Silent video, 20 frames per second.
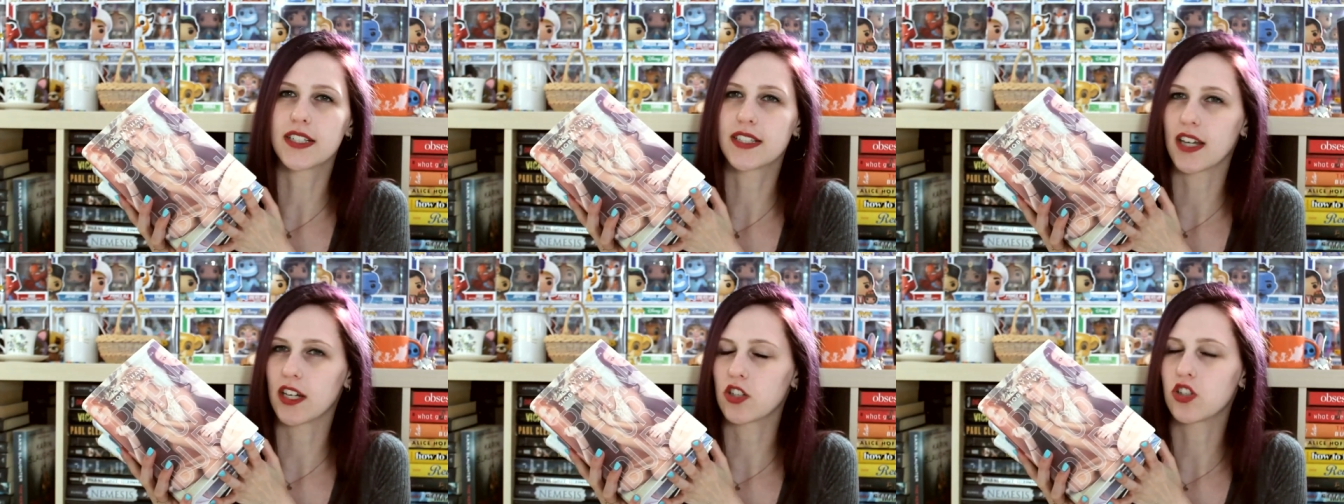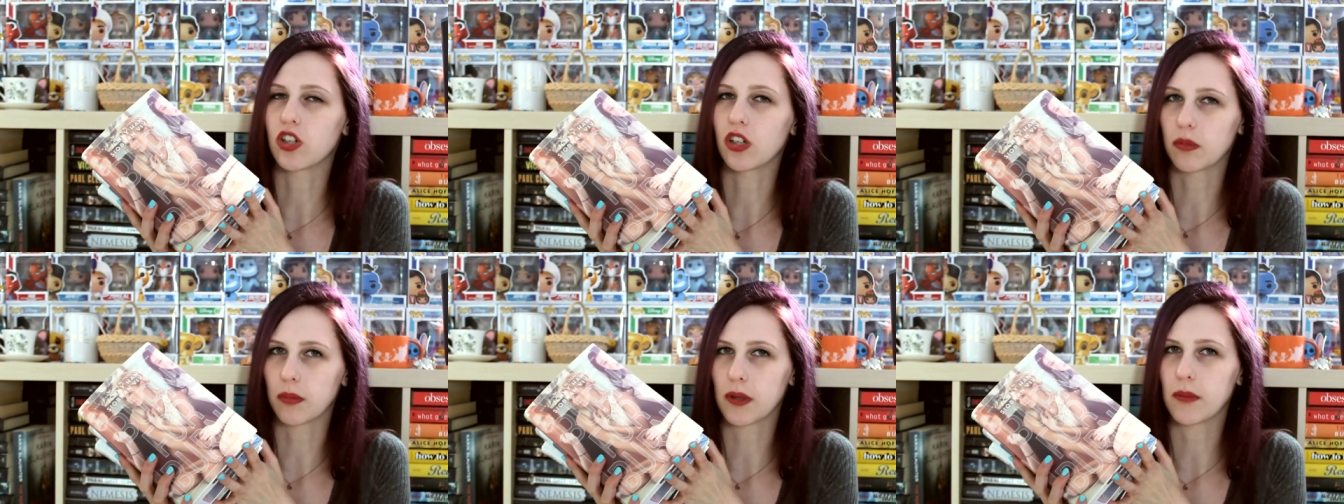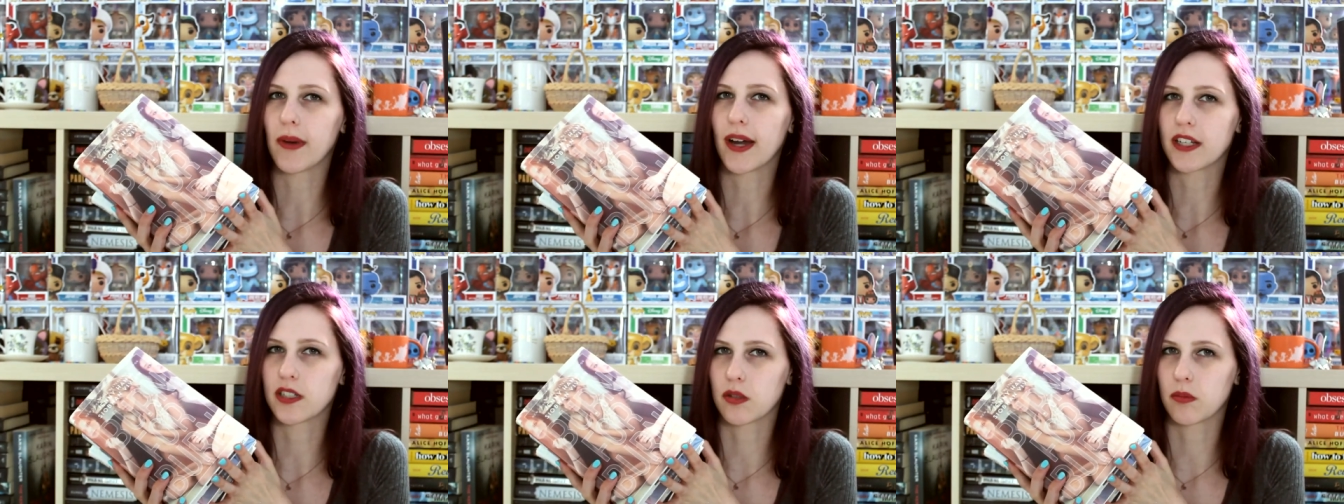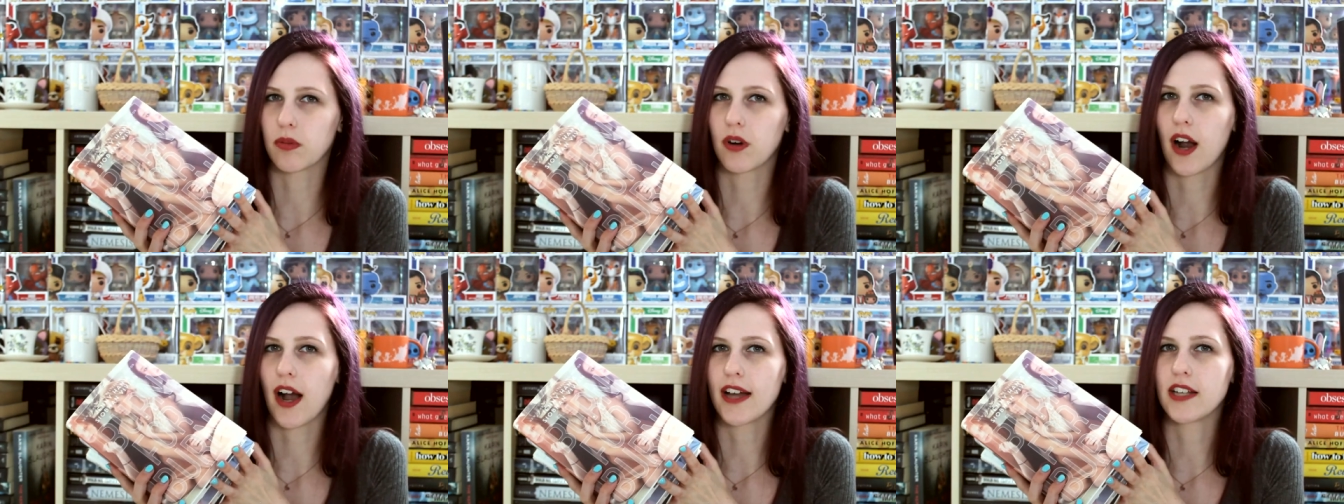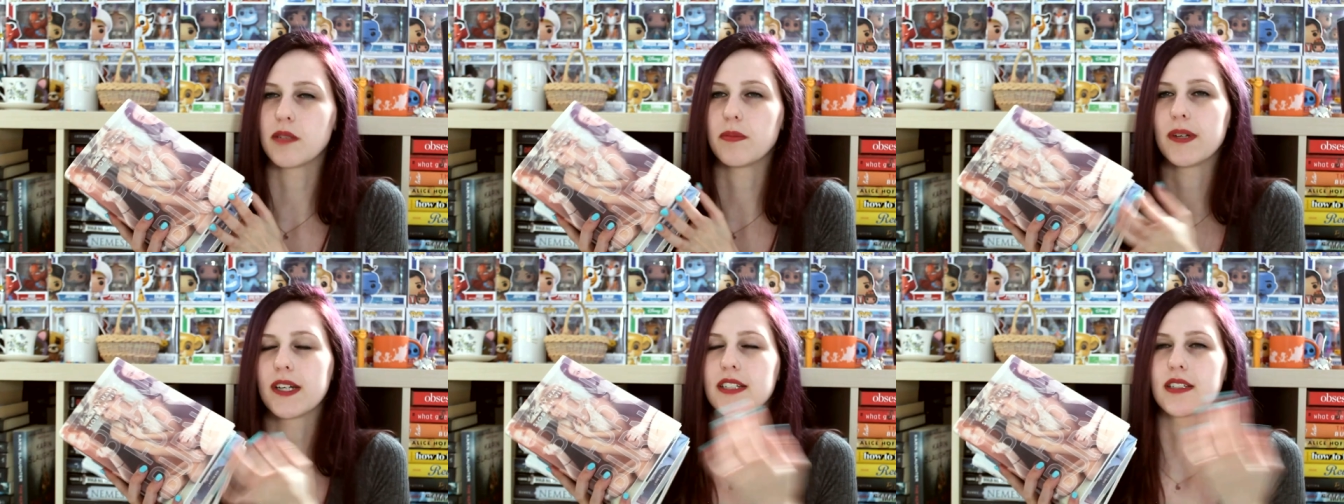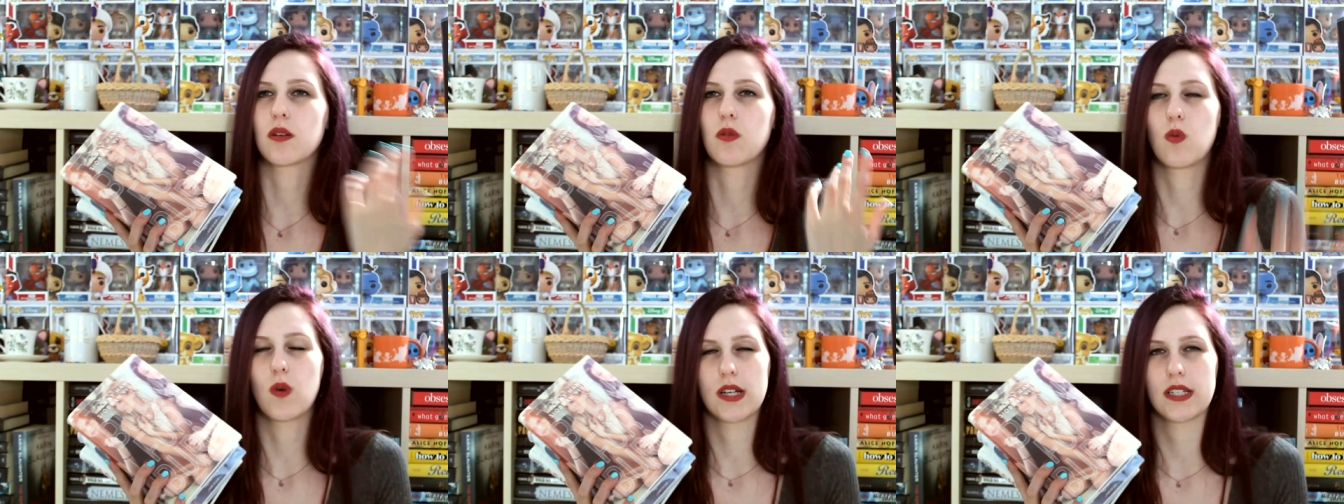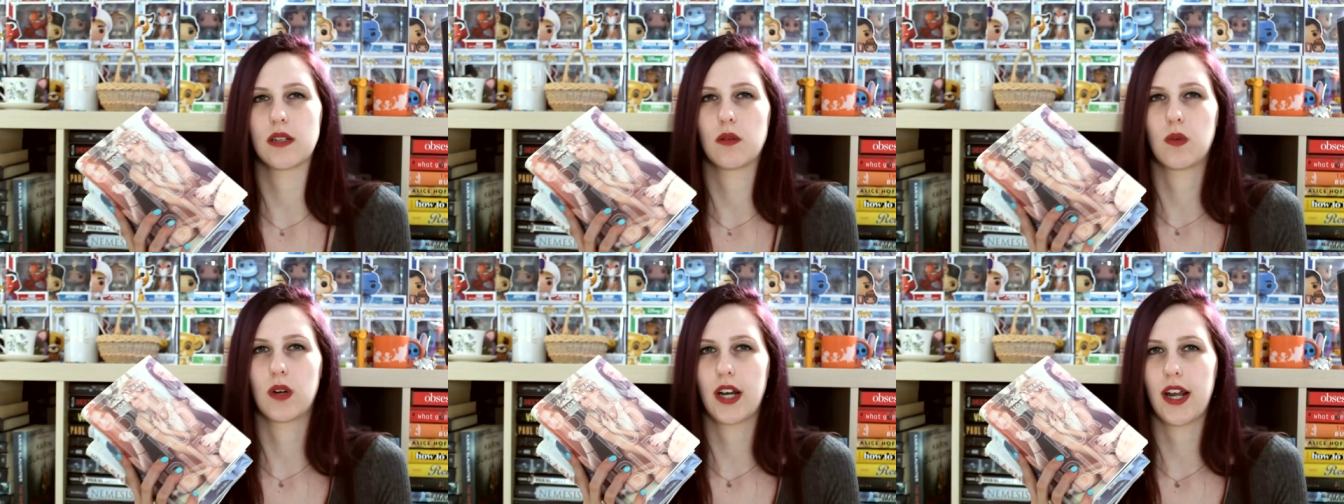that took me by surprise because it
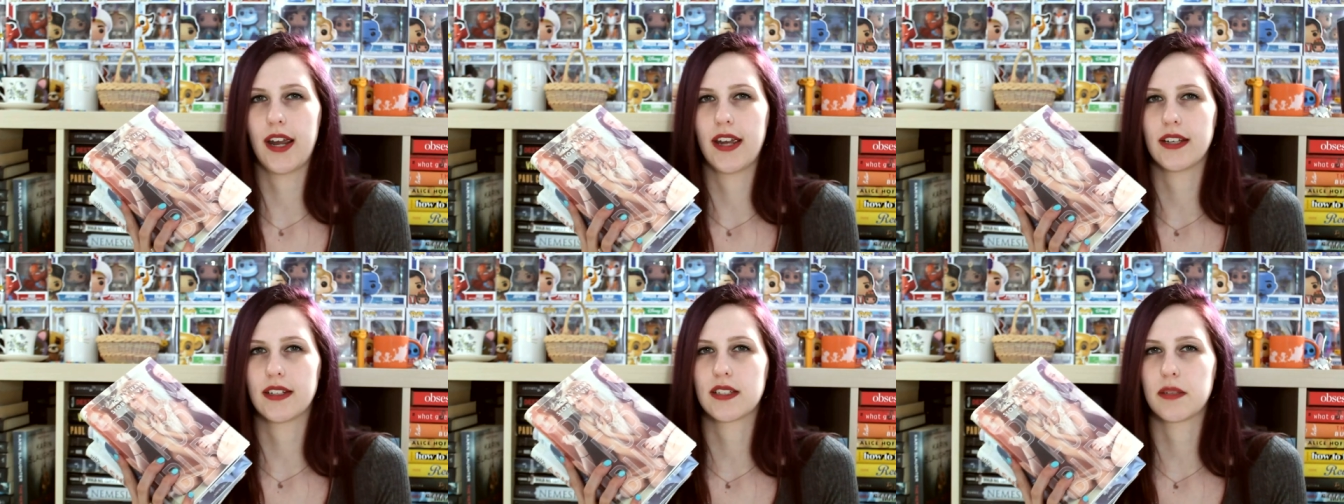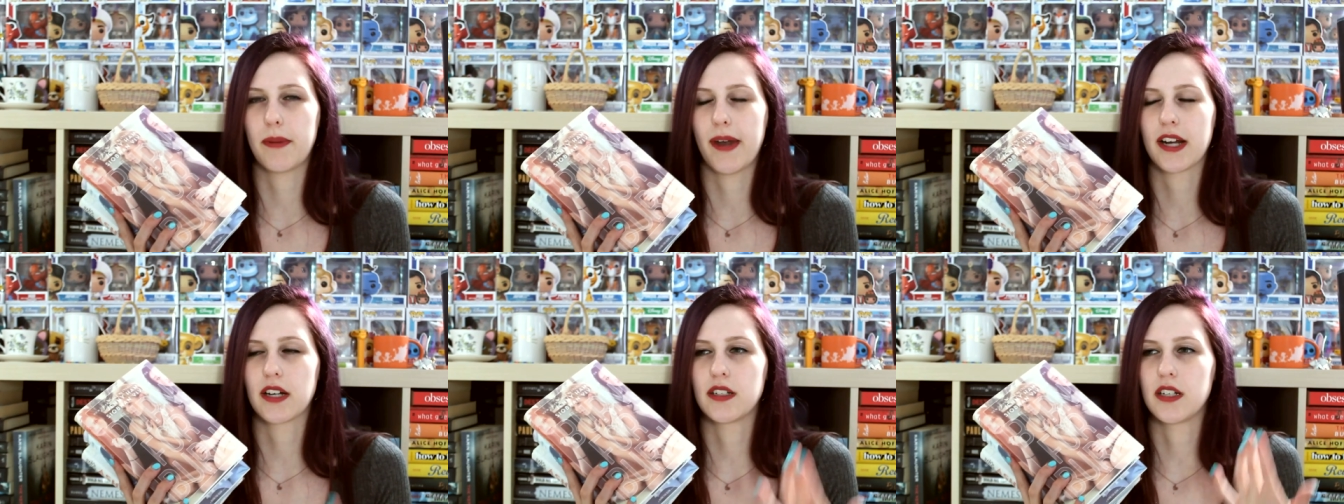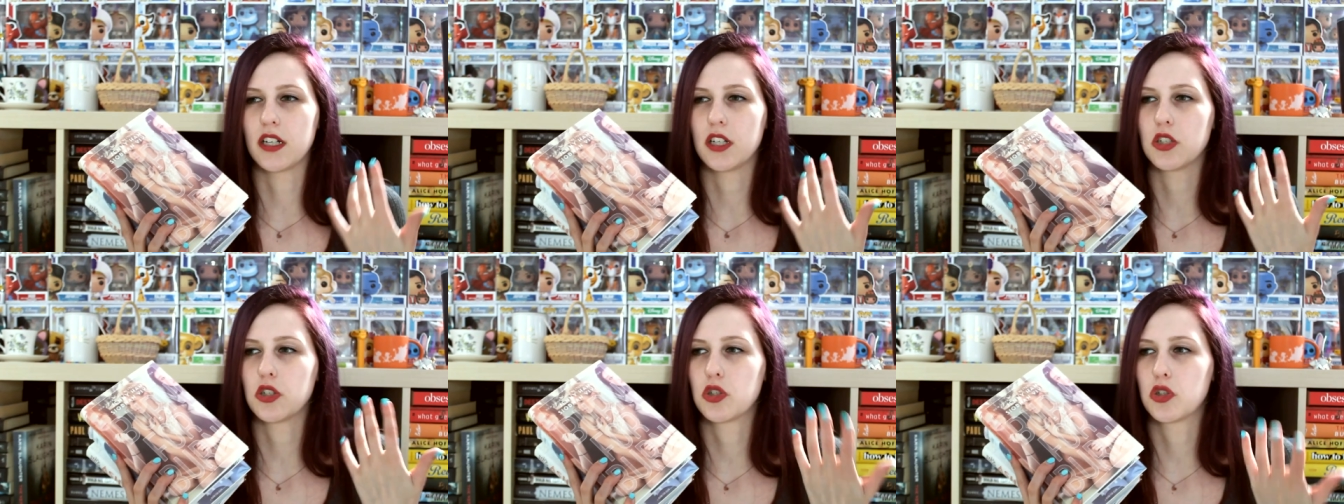wasn't what I expected.